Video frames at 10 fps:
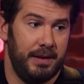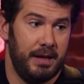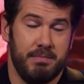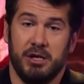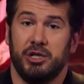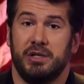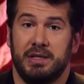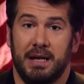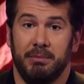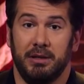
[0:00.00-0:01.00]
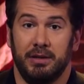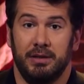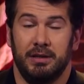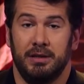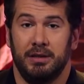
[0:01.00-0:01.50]
a mission statement,
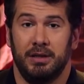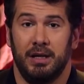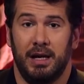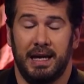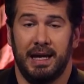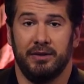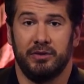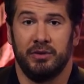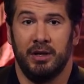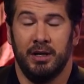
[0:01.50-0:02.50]
I guess.